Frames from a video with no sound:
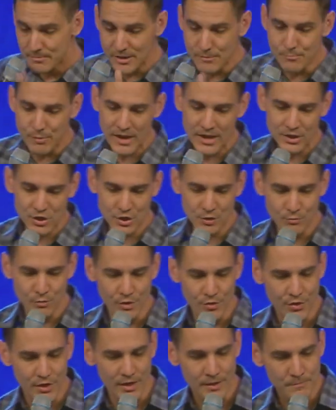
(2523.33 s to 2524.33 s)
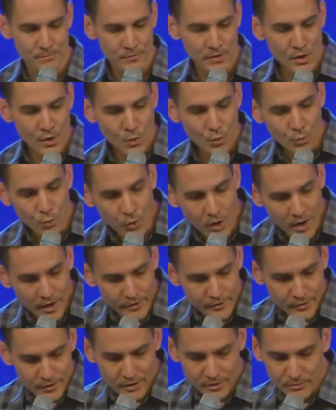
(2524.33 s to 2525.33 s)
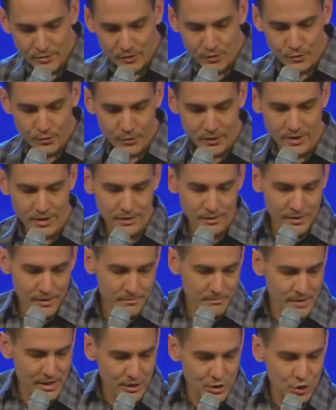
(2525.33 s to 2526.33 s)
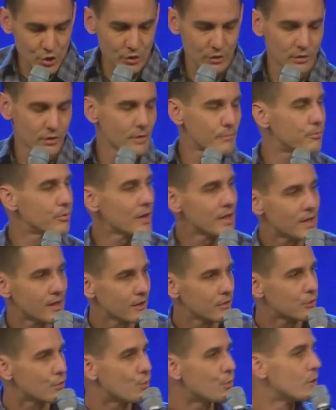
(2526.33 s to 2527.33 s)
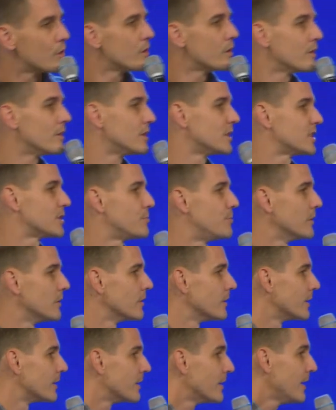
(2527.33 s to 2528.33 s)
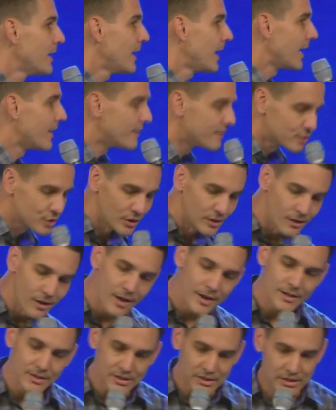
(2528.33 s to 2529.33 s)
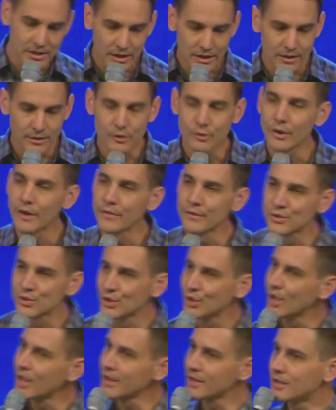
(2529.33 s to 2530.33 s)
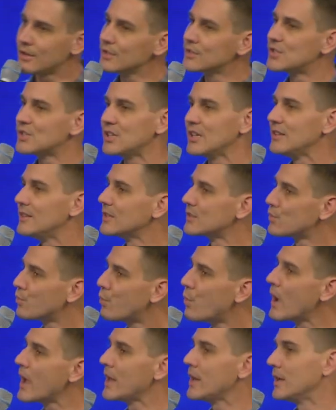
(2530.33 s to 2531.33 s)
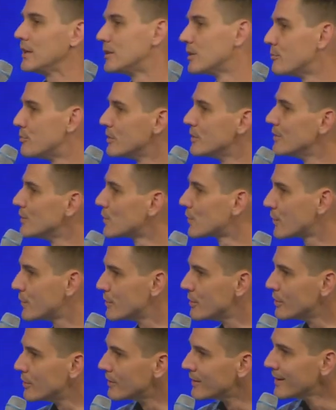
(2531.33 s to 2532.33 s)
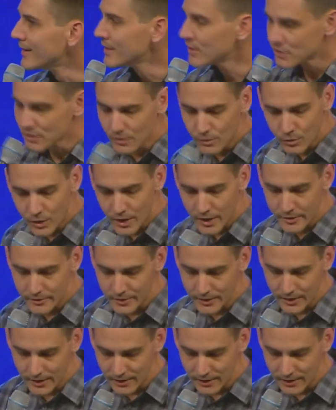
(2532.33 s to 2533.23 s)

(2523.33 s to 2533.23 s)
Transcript: Be patient with it. Water, number 3, make sure to break out the word and the spirit. And there's a lot of seed in the ground. There's a lot of good seed that's waiting to produce fruit. So water it.